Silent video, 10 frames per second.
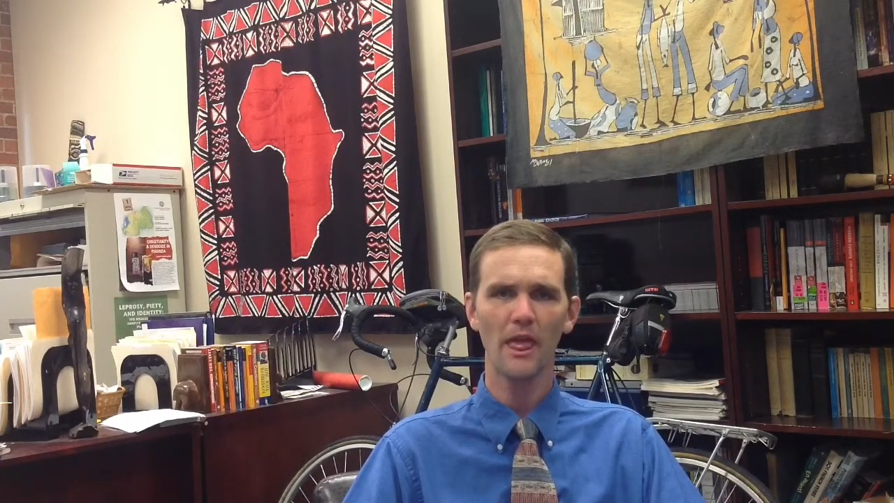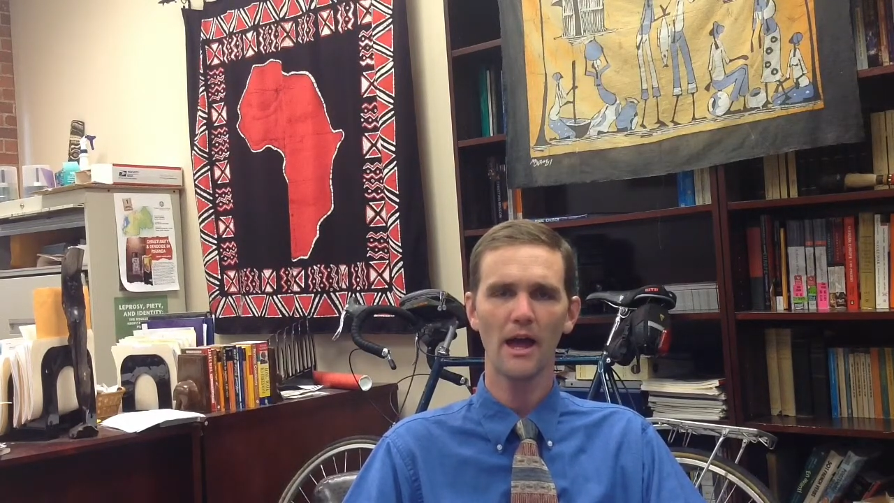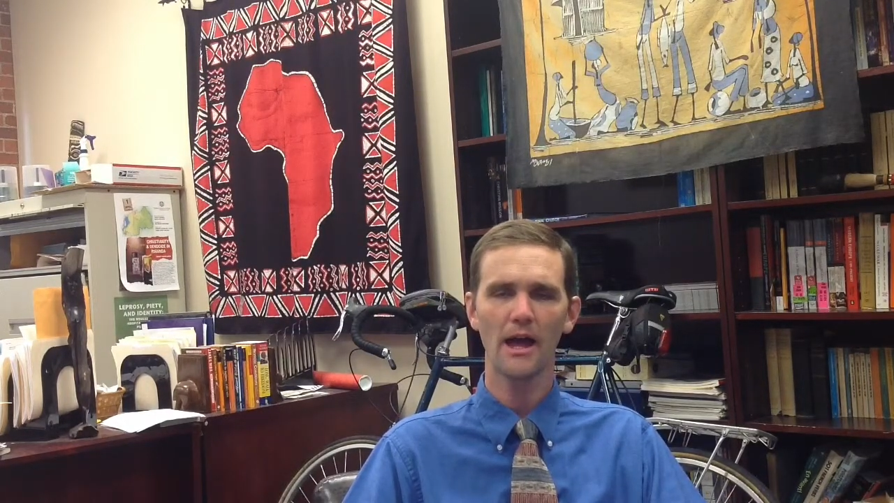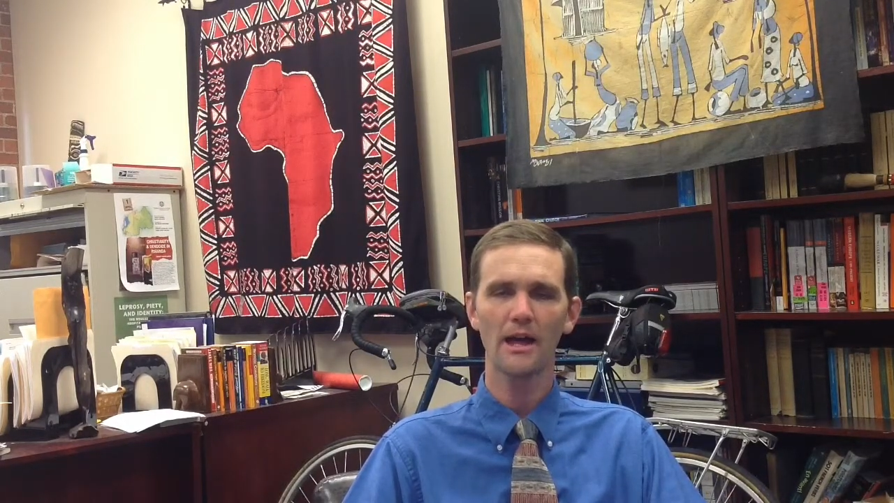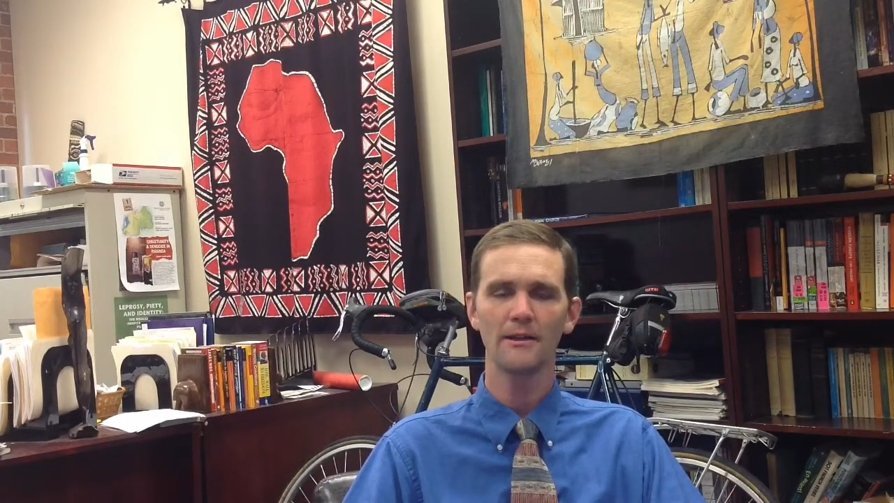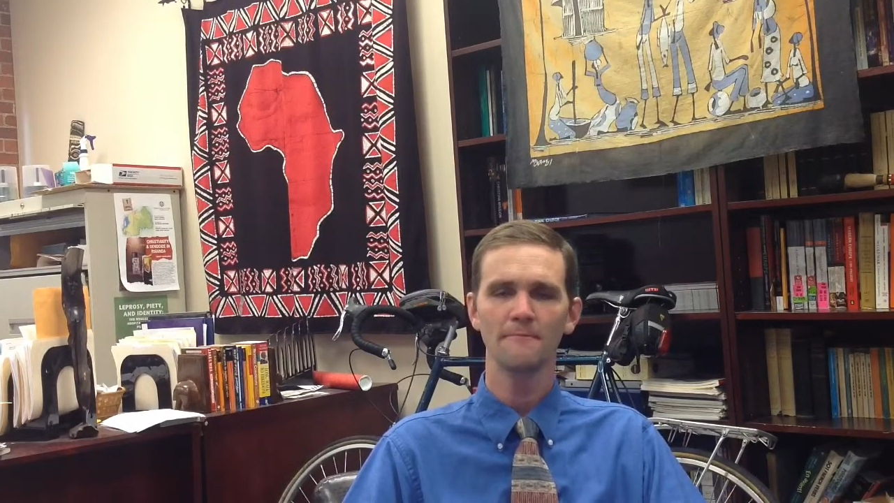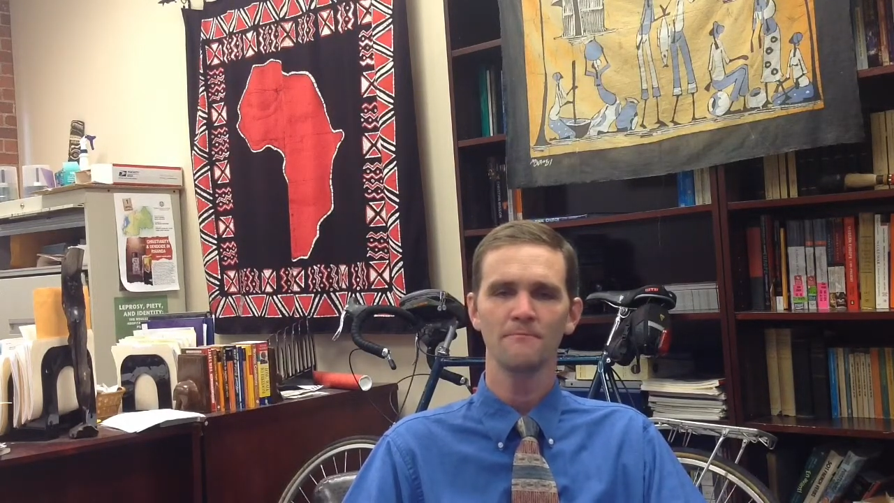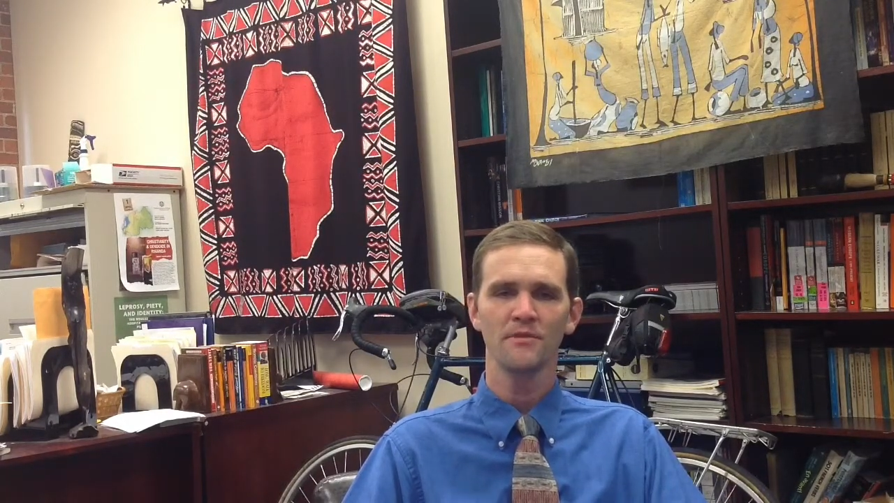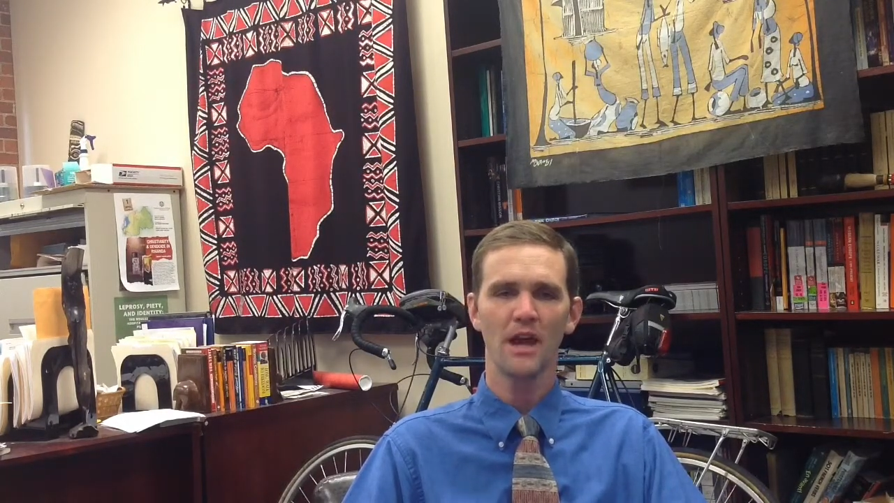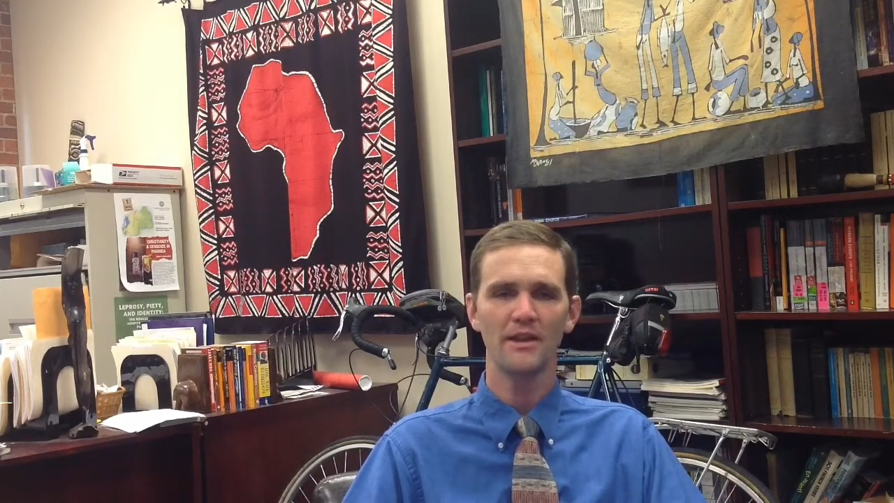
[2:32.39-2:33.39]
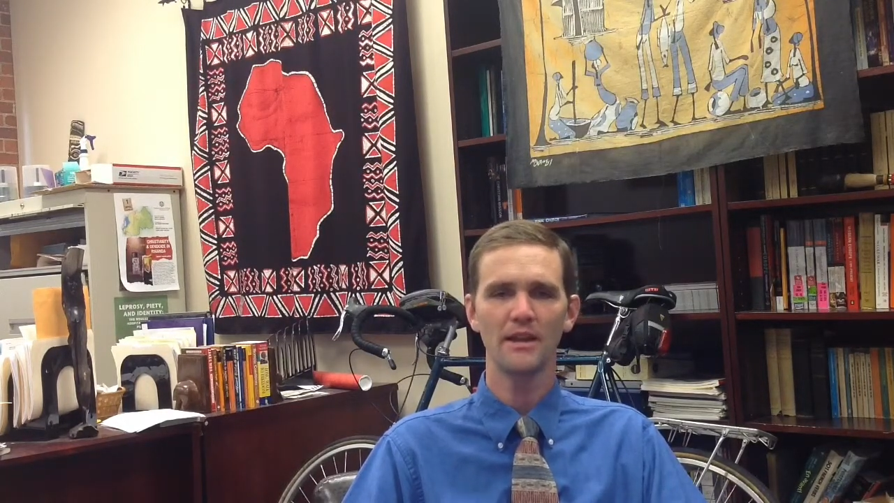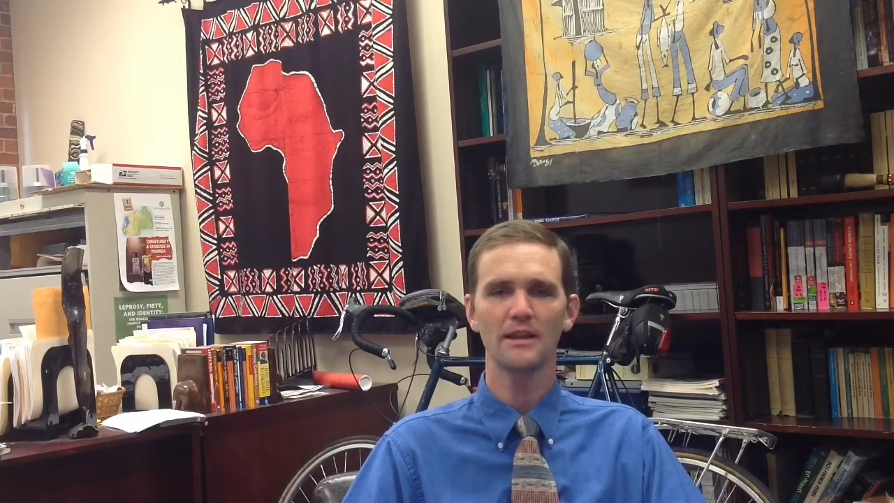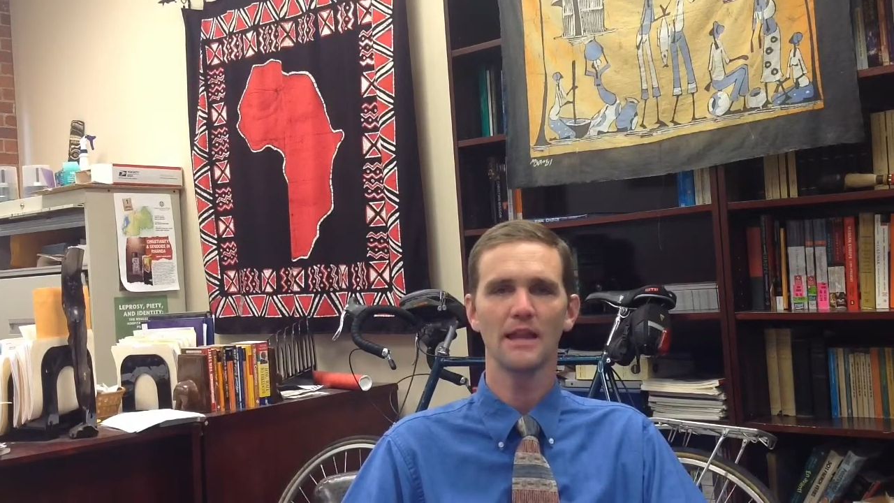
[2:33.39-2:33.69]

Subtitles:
And then